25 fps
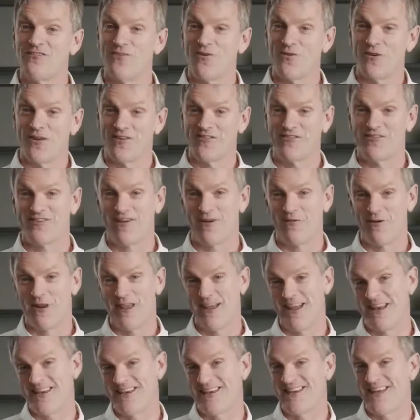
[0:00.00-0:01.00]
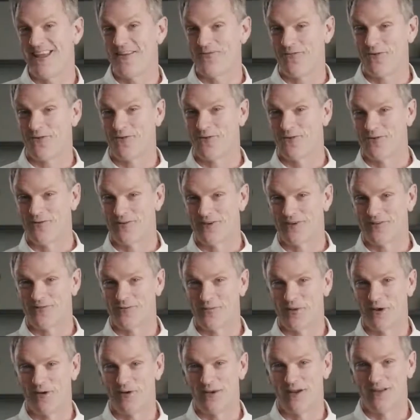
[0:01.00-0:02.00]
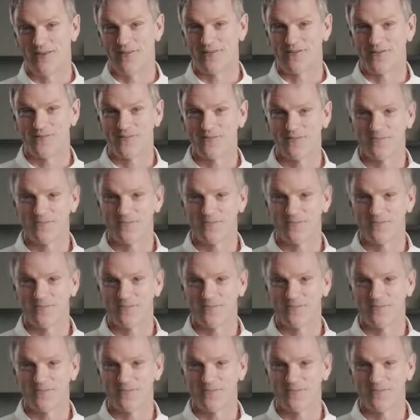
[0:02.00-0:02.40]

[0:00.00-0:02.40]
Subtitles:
not necessarily a difficult experience.